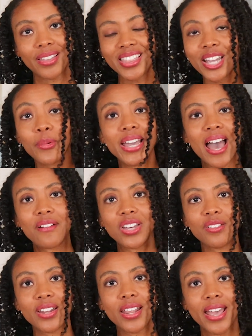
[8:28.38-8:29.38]
There we have
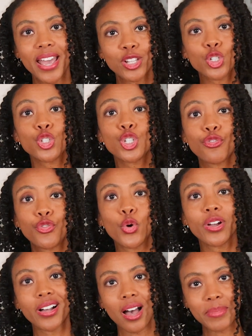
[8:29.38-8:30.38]
it answers to
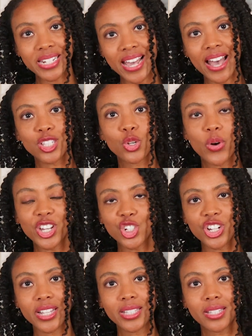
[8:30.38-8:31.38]
four common tax
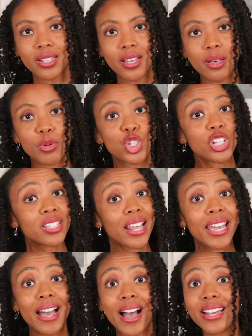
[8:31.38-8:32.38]
questions. But just
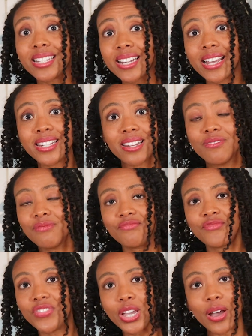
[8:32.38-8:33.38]
like Einstein didn't
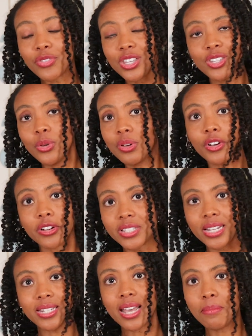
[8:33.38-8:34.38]
figure out the
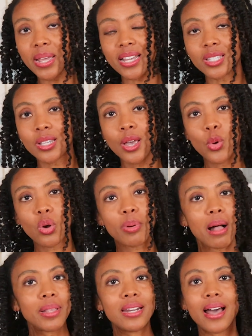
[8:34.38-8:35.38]
universe in 10 minutes, we're
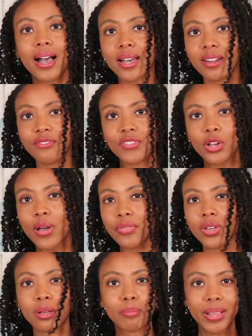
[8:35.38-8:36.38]
probably not going to figure
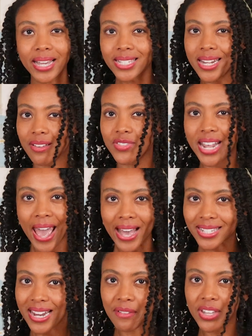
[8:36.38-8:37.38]
out the complexity of
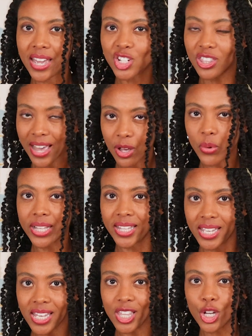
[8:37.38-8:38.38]
tax navigation that
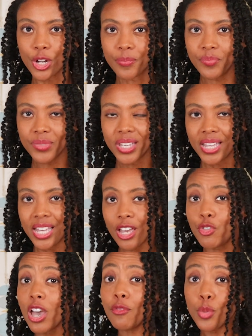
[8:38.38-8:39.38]
quickly either.
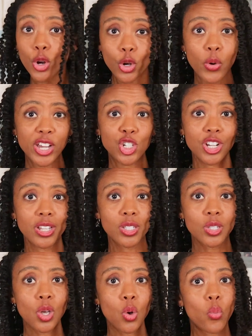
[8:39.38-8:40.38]
If you have more
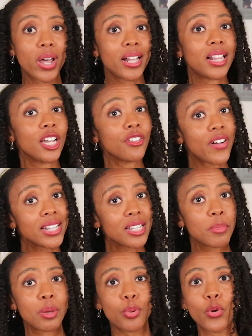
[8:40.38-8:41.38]
questions, want to clarify
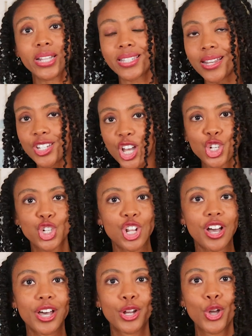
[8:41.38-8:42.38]
some of the points I touched
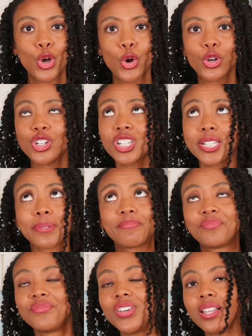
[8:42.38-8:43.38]
on, or you just
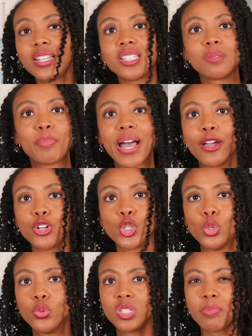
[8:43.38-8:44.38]
feel inspired
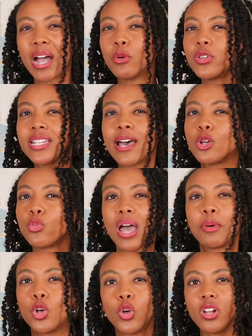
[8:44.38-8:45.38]
to spiral down a
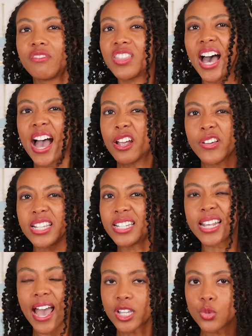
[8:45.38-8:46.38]
rabbit hole of the IRS
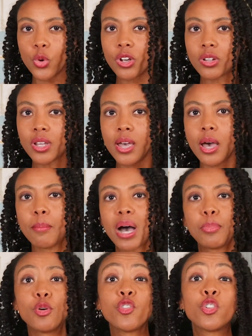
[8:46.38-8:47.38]
and tax world,
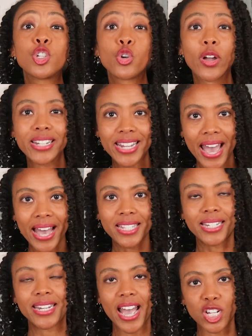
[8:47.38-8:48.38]
pop over to our
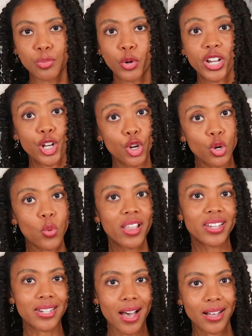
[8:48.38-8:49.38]
tax dashboard at
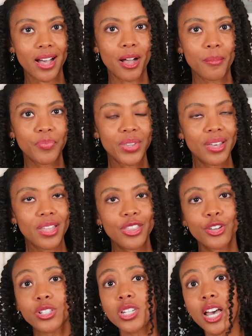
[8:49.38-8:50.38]
nerdwallet.com.
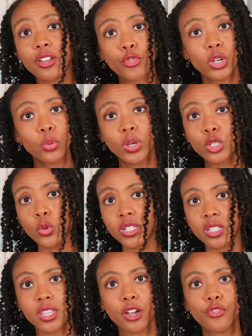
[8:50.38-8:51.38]
There's a ton of free
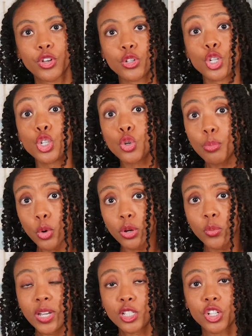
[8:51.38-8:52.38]
resources there for you to do
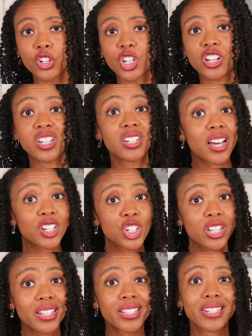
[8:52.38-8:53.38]
more research on
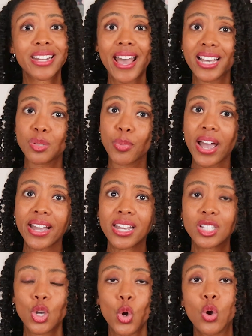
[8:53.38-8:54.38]
deductions, tax
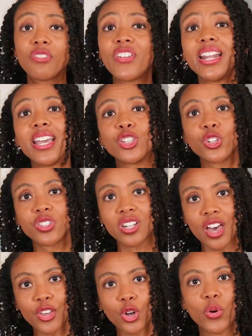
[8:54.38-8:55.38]
brackets, or find answers
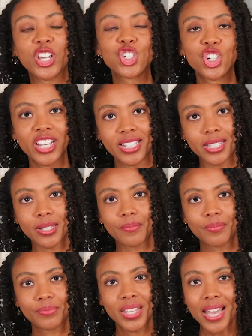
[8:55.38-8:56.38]
to other questions.
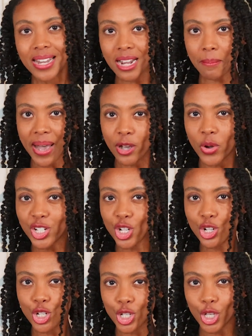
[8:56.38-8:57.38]
Now, my
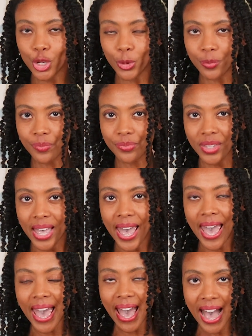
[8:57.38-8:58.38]
question to you
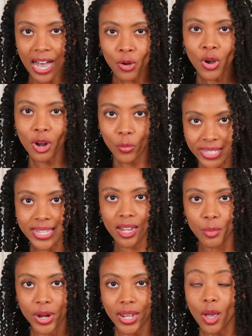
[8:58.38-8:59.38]
how are we
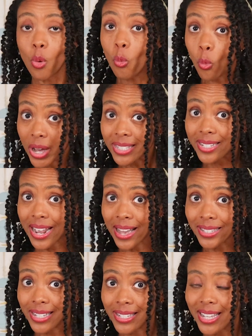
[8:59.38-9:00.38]
celebrating once
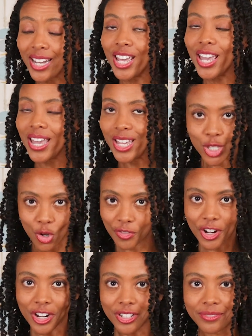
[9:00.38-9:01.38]
tax season is
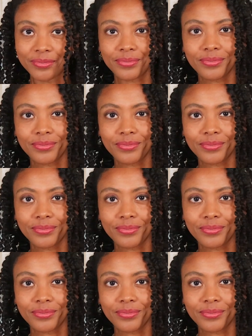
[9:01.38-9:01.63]
over?